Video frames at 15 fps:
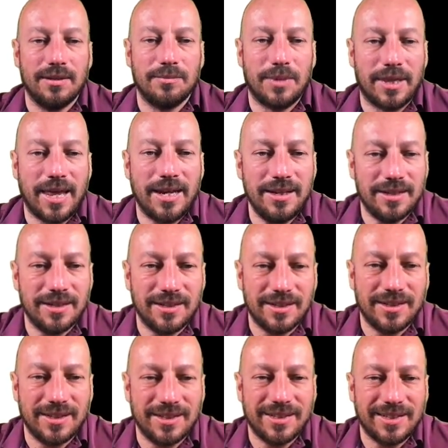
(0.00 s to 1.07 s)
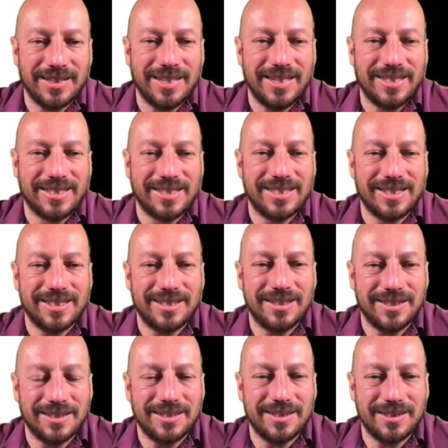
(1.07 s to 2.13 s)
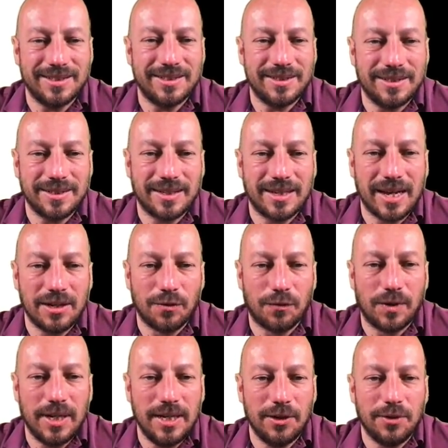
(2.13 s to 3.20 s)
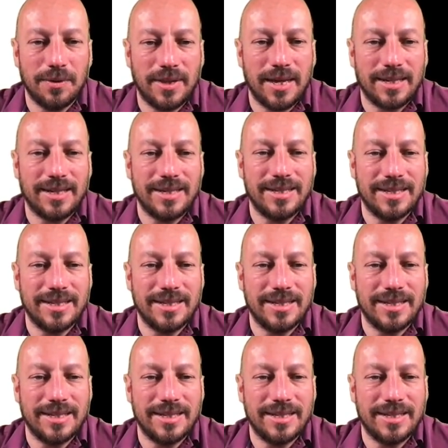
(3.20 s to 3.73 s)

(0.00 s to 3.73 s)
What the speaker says: But then it's kind of clear that